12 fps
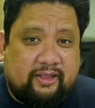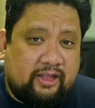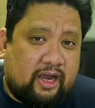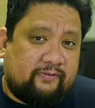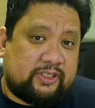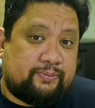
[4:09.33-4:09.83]
a
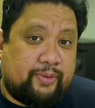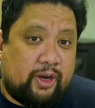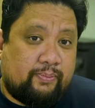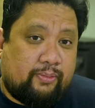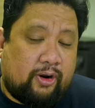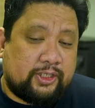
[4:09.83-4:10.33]
lot of
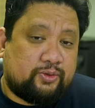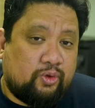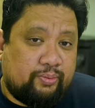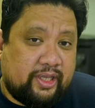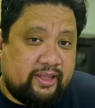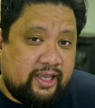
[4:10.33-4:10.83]
spare parts
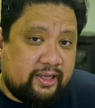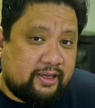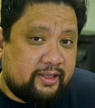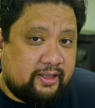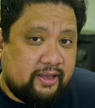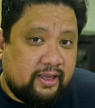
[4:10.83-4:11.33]
will be
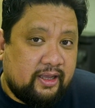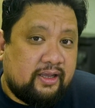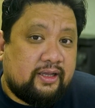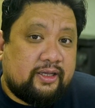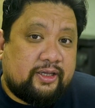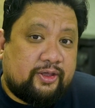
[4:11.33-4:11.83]
needed,
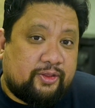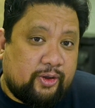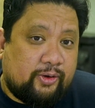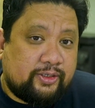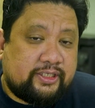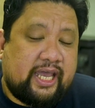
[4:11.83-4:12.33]

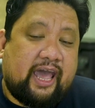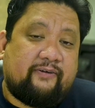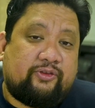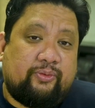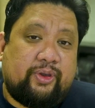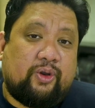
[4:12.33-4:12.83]
those
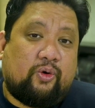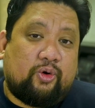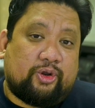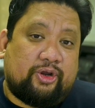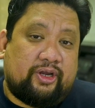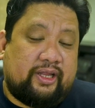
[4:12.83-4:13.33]
have to be
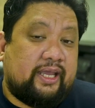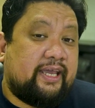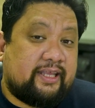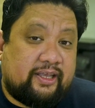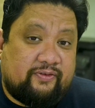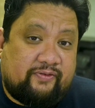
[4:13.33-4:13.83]
ordered
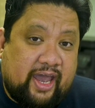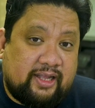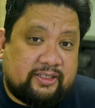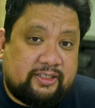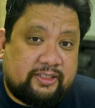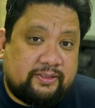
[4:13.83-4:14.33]
in
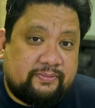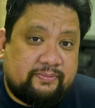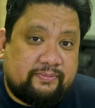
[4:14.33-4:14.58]
advance.